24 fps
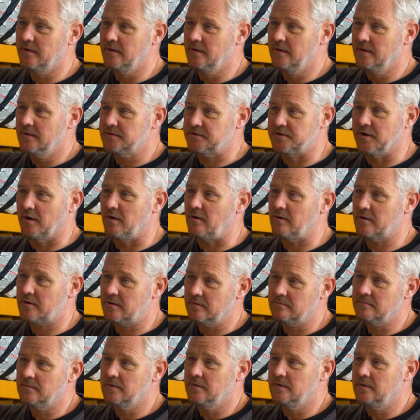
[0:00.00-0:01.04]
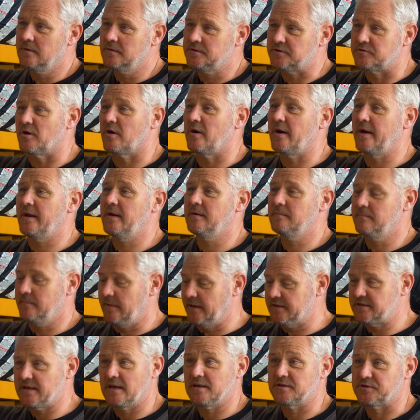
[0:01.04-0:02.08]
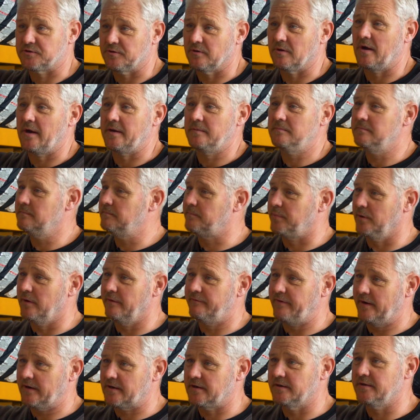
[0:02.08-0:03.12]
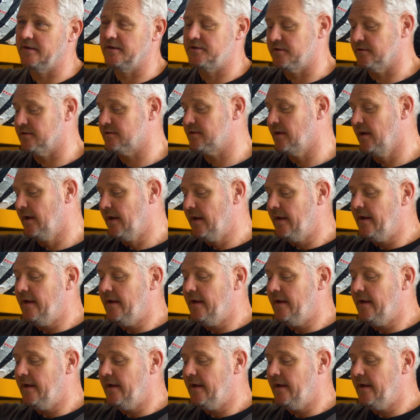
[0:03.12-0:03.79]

Yeah. It's dark, it's dry, it's out of sunlight, perfect conditions.